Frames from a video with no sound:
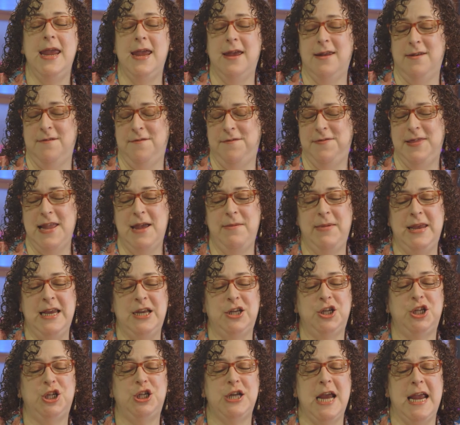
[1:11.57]
Ian Fleming
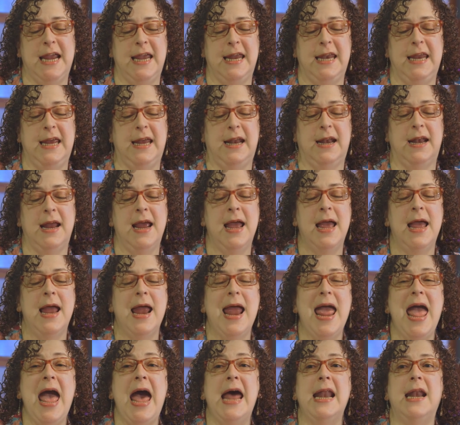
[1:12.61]
shaken in.
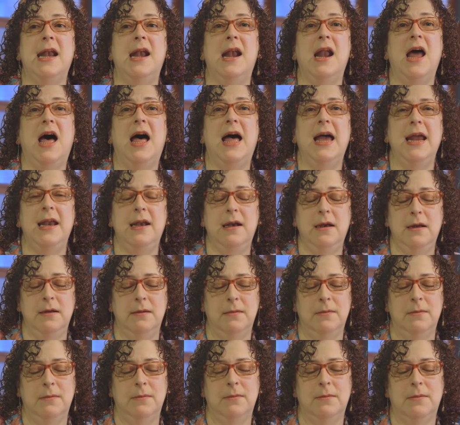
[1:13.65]
At nine,
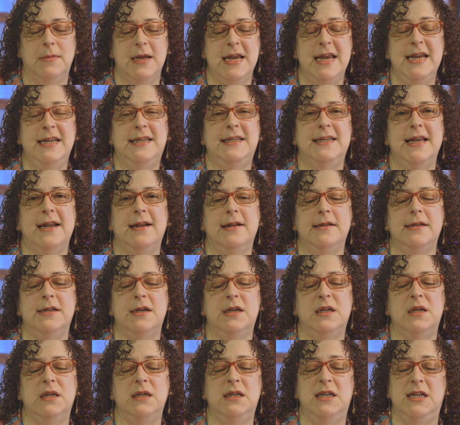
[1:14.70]
he settled
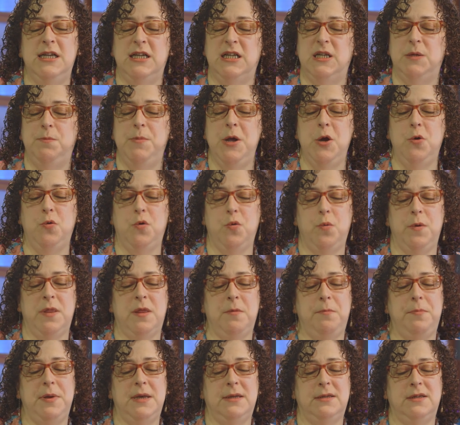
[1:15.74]
a dispute with a
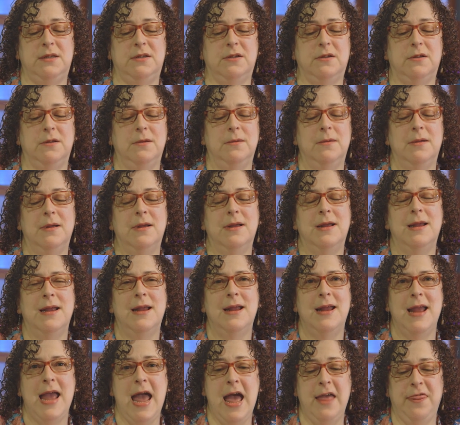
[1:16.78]
pistol.
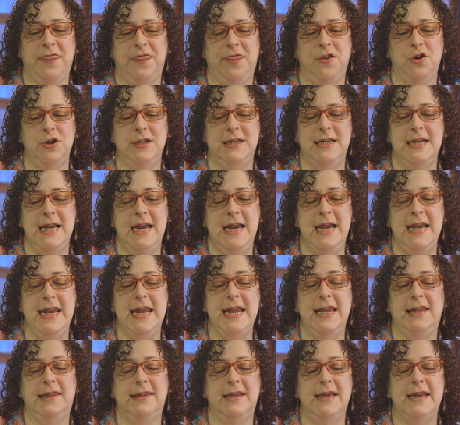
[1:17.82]
At 13,
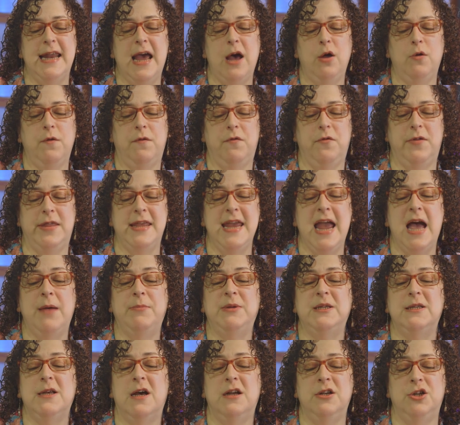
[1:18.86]
he lit out for the
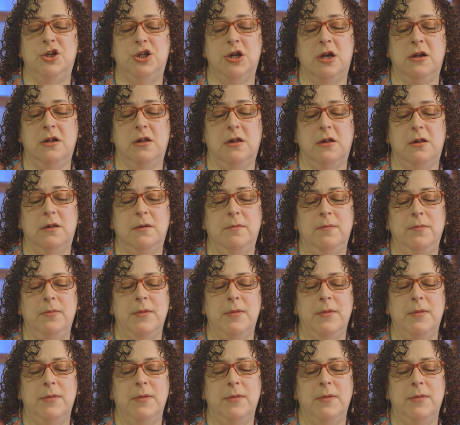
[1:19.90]
Amazon jungle.